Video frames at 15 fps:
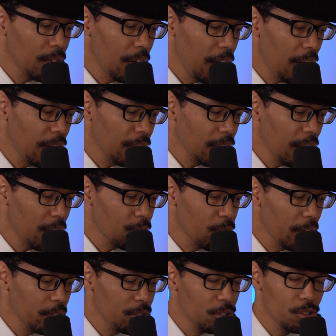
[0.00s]
I
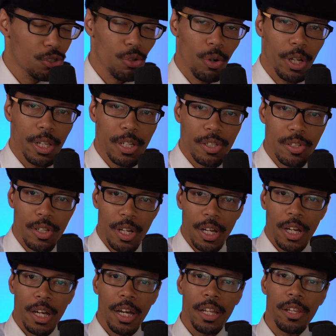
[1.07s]
rather enjoy this.
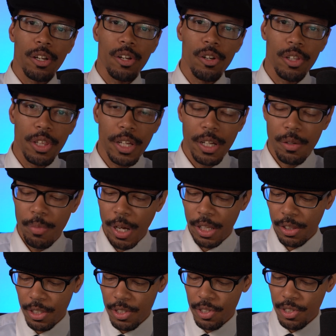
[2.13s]
And the good thing
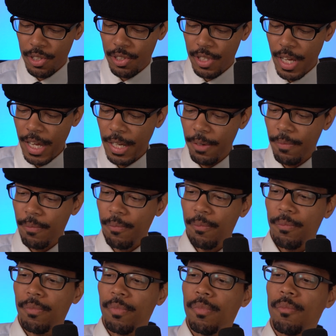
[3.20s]
about this is that
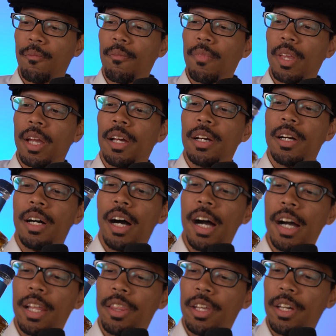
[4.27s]

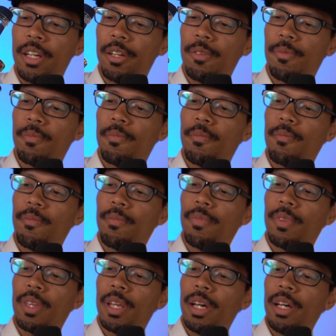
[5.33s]
I think
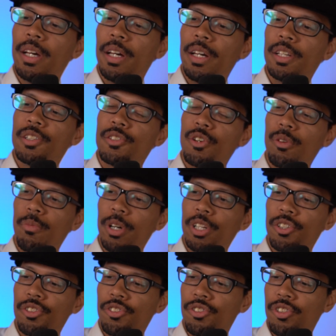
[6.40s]
it's so
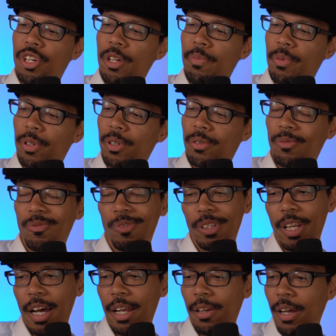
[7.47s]
much cheaper. Well,
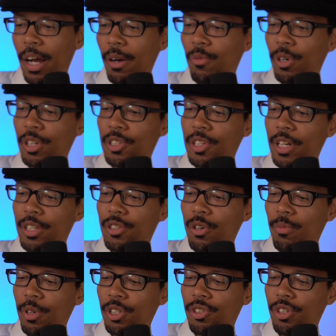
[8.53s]
not, I wouldn't say
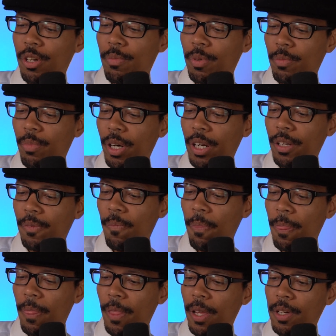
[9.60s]
so much cheaper, but
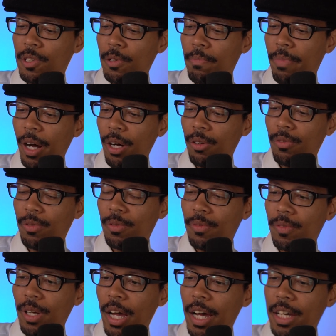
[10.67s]
it's about
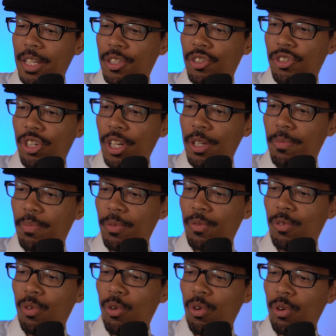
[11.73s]
as cheap
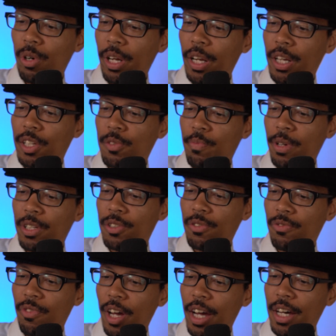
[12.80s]
or
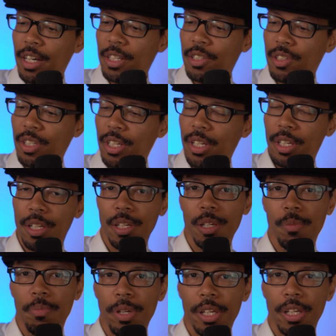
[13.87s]
inexpensive as the
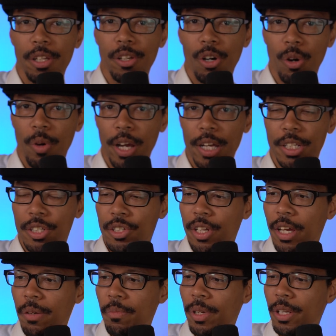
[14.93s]
Hibiki No Age
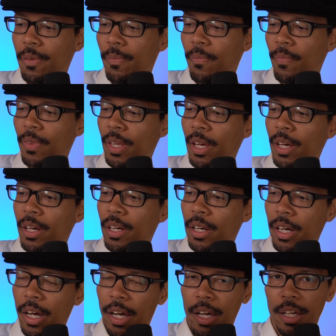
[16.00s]
statement.
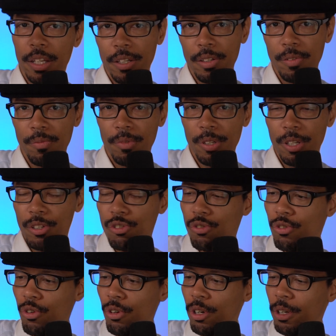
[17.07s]
And it's
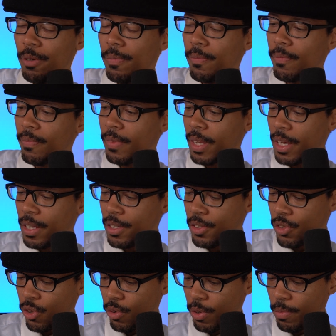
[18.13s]
good.
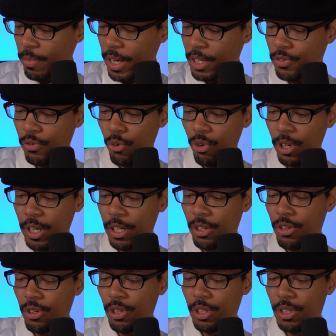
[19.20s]
So it makes for a
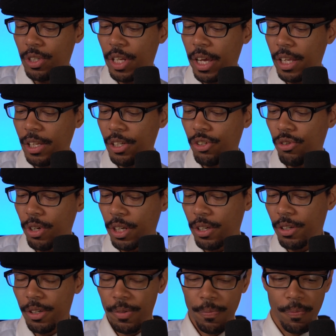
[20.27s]
good daily
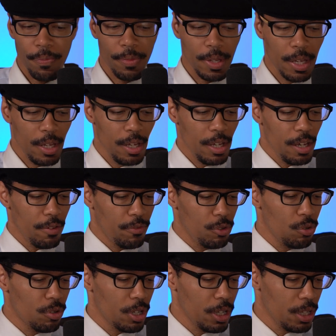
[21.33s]
drinker if
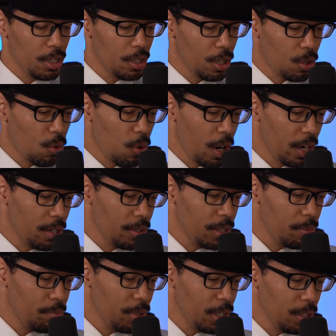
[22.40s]
you can acquire
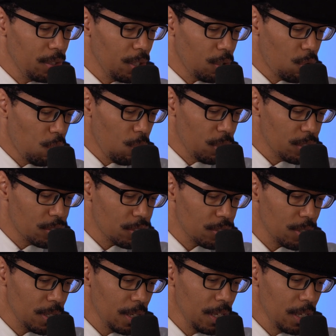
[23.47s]
it. But of course,